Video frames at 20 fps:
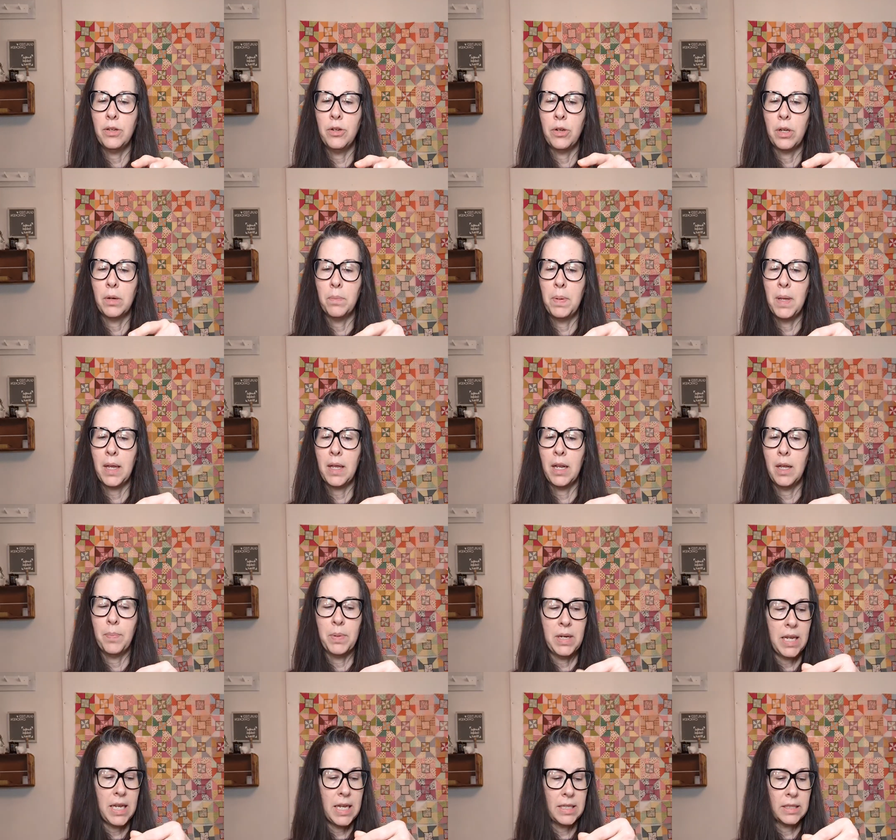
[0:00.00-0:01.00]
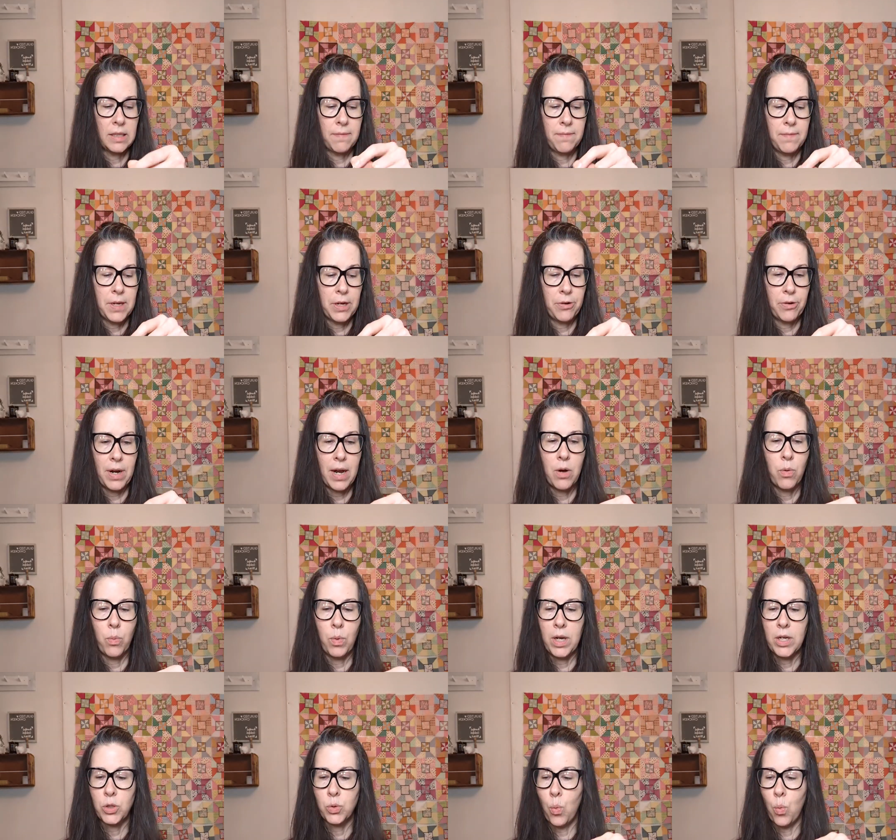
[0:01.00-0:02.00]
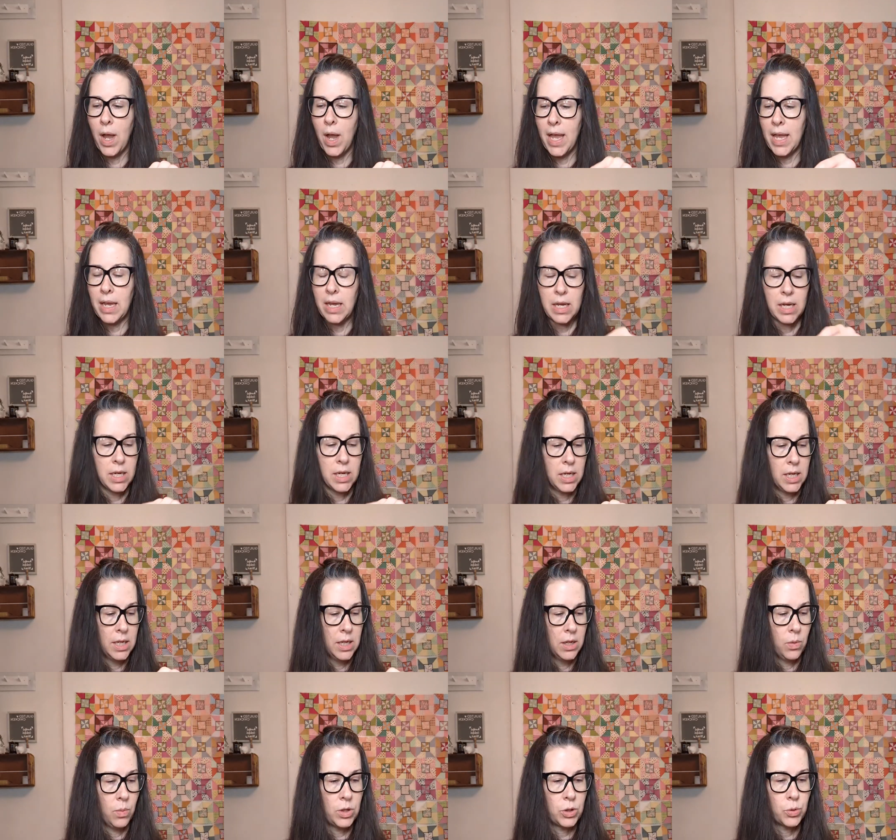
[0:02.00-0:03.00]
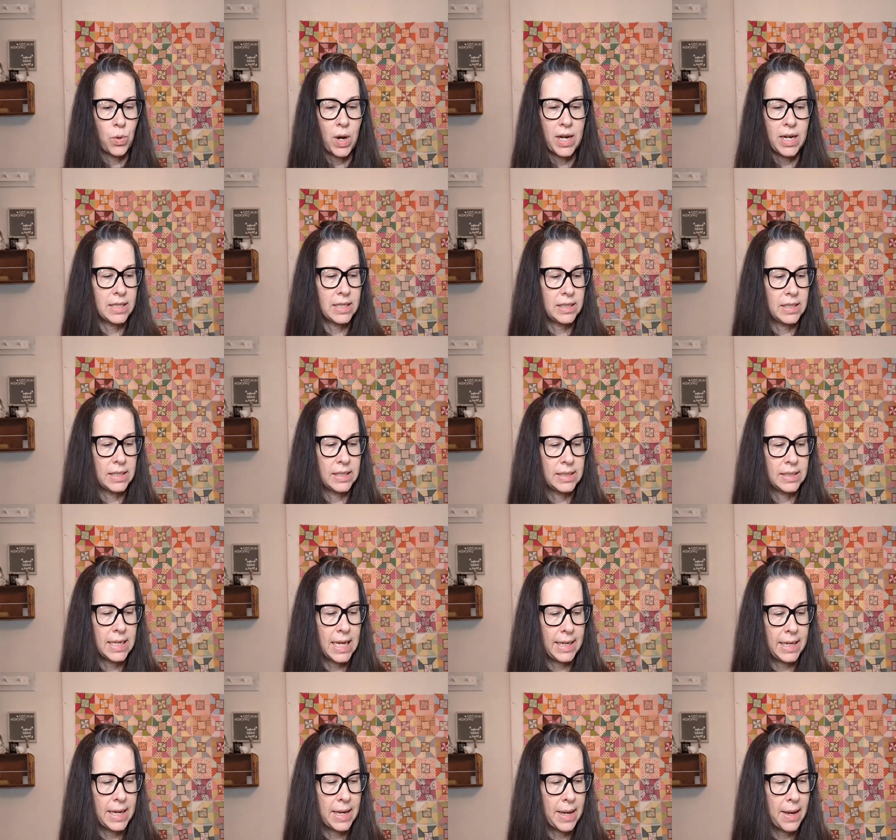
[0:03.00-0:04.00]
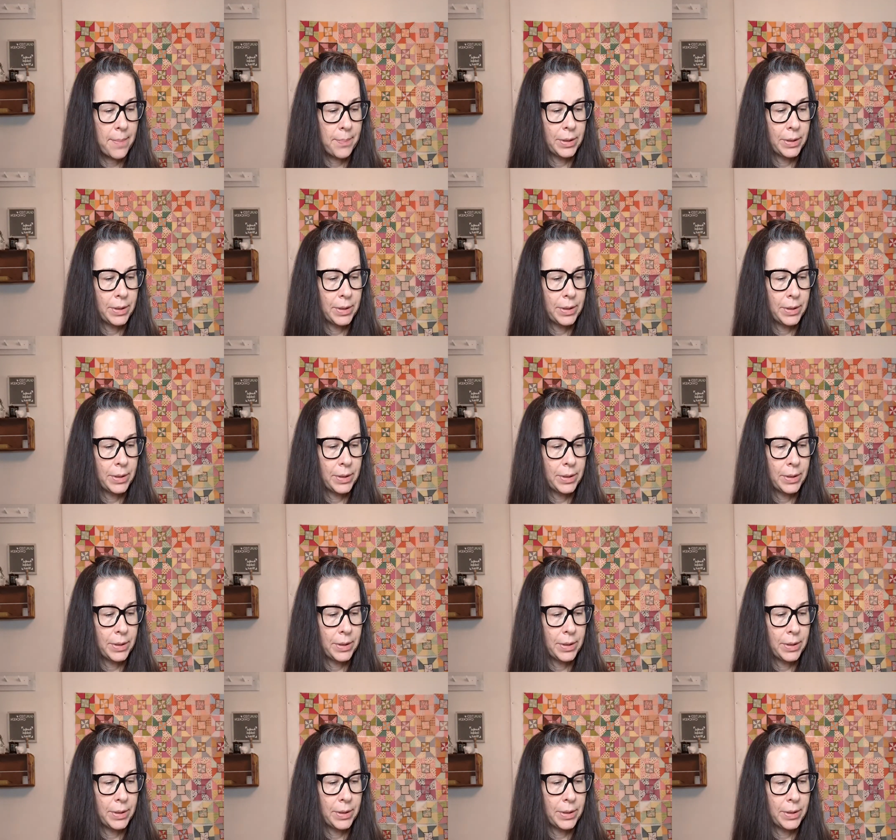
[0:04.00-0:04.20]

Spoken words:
You can pick it up and easily figure out which way it needs to set up.